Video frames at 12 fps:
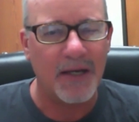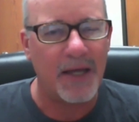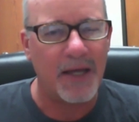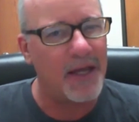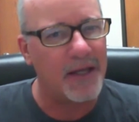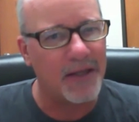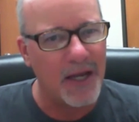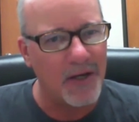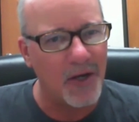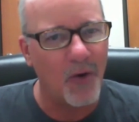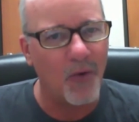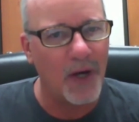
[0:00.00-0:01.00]
I think they
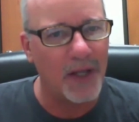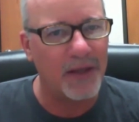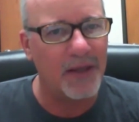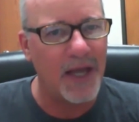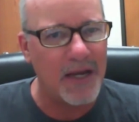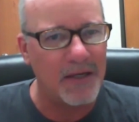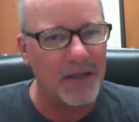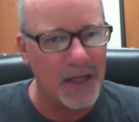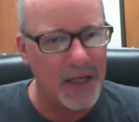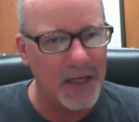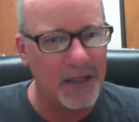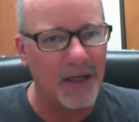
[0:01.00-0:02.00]
know what they
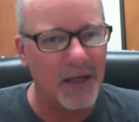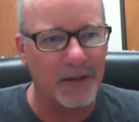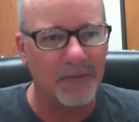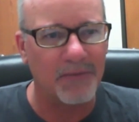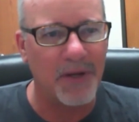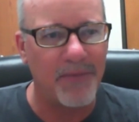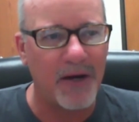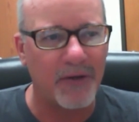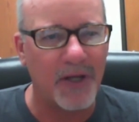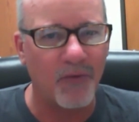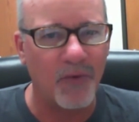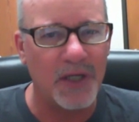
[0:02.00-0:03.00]
need a little bit better
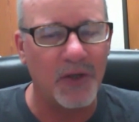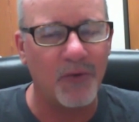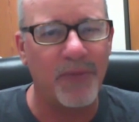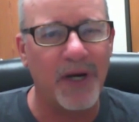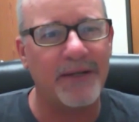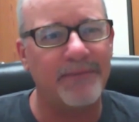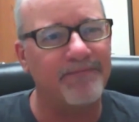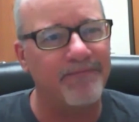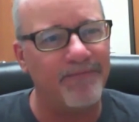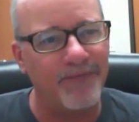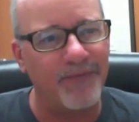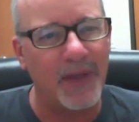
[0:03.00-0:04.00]
than we do, but
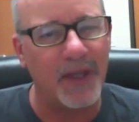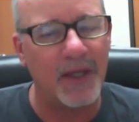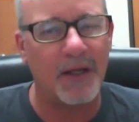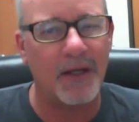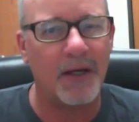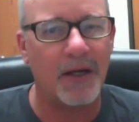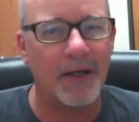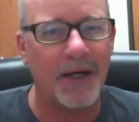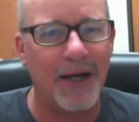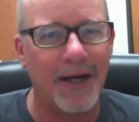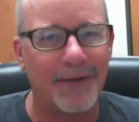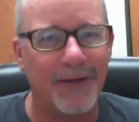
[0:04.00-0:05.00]

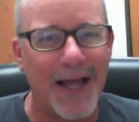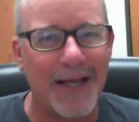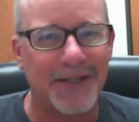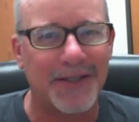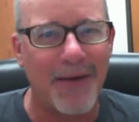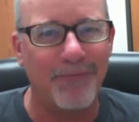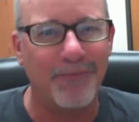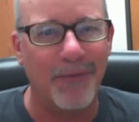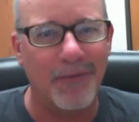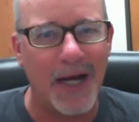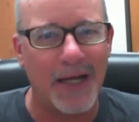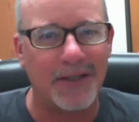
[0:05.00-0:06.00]
uh, the last time
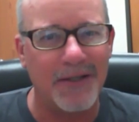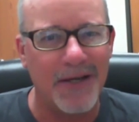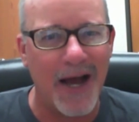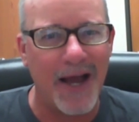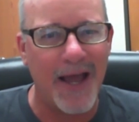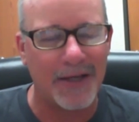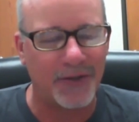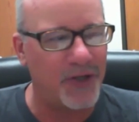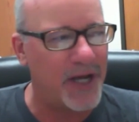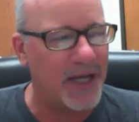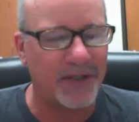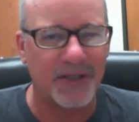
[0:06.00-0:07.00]
I, I asked
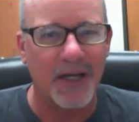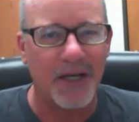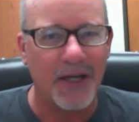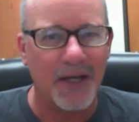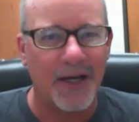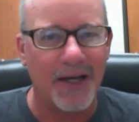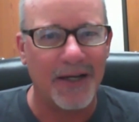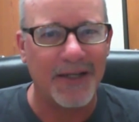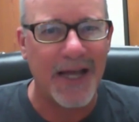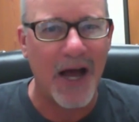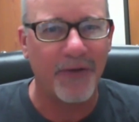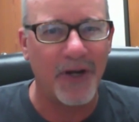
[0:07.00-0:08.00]
Jess uh,
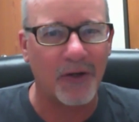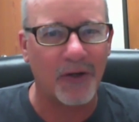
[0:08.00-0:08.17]
down there at